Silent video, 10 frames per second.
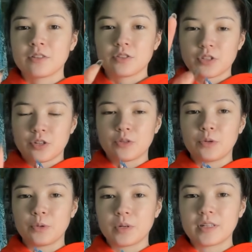
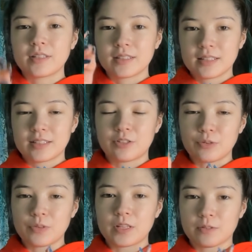to
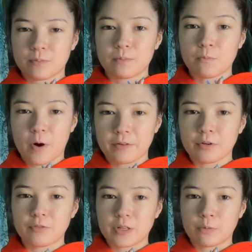do this one
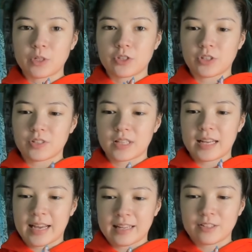reveal with just the
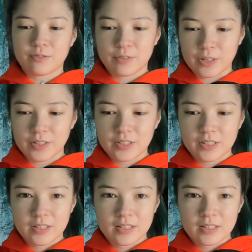hands first.